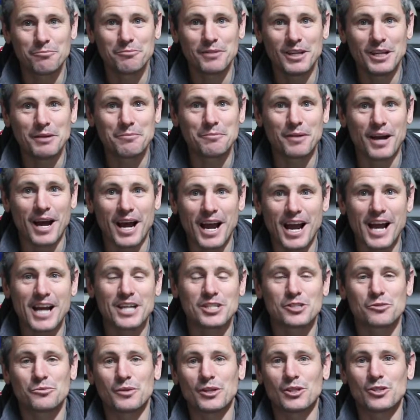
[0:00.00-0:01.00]
me, but
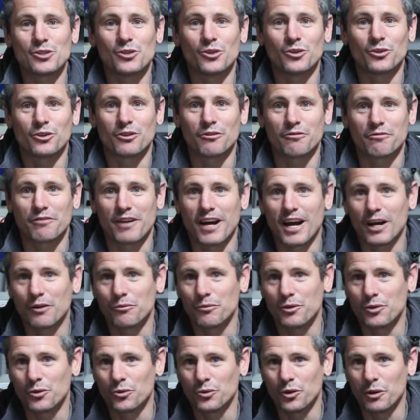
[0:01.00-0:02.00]
as we took the
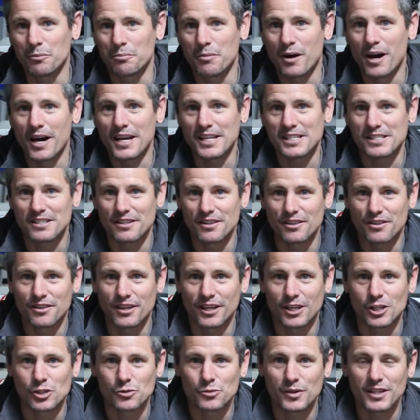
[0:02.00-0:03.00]
van with all the bikes and
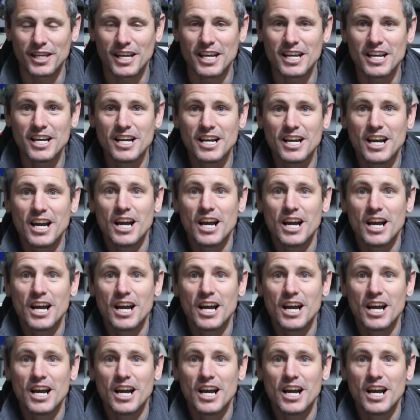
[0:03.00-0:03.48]
things with it,